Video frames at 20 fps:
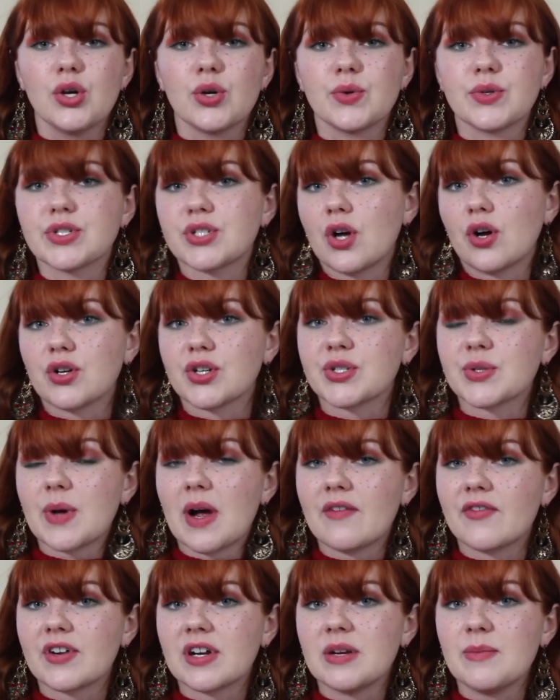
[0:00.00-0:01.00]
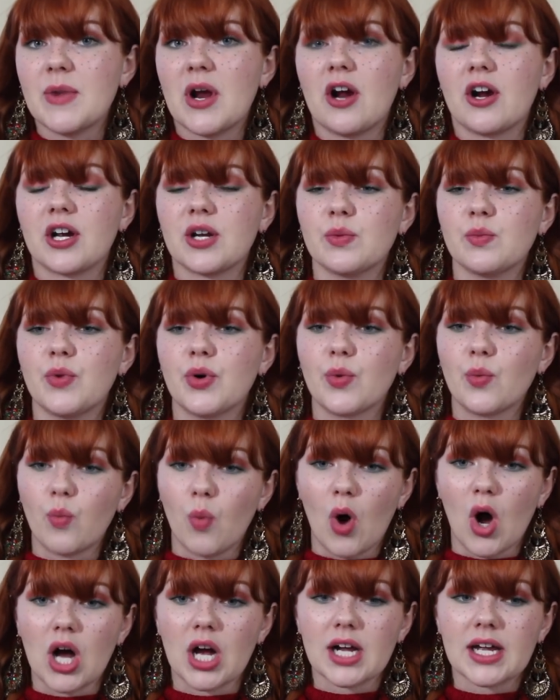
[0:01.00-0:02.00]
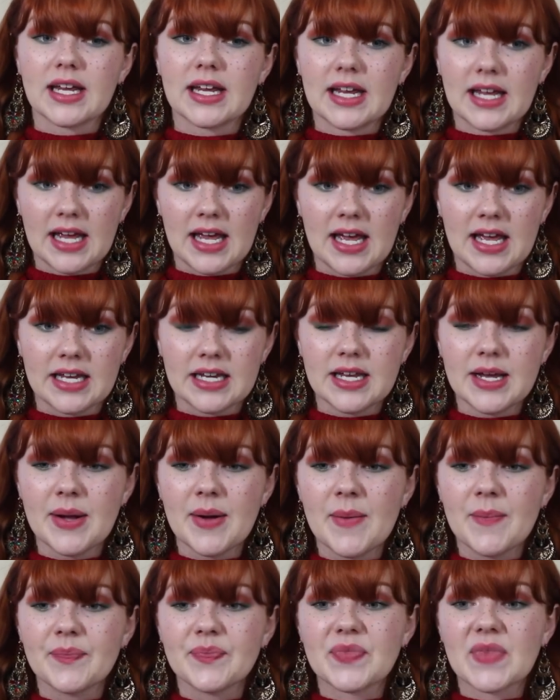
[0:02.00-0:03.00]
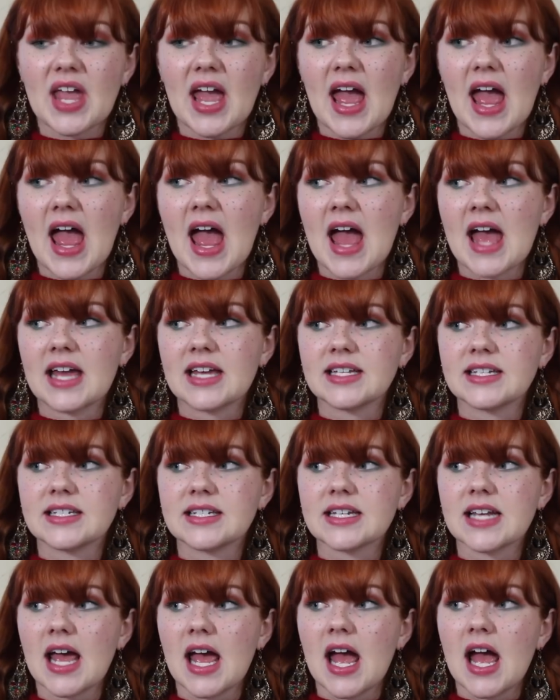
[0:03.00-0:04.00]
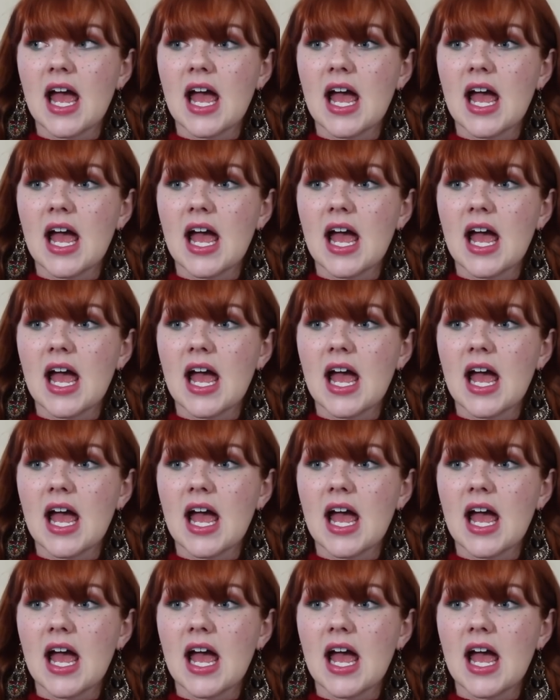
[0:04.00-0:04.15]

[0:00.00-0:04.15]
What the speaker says: who is also African American would walk in and